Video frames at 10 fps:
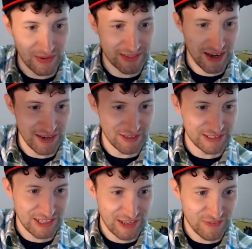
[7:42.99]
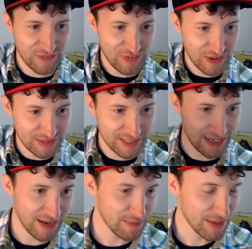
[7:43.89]
And Kaido's like floating
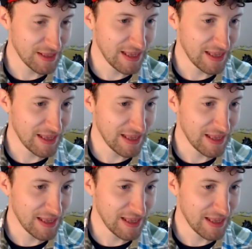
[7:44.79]
up.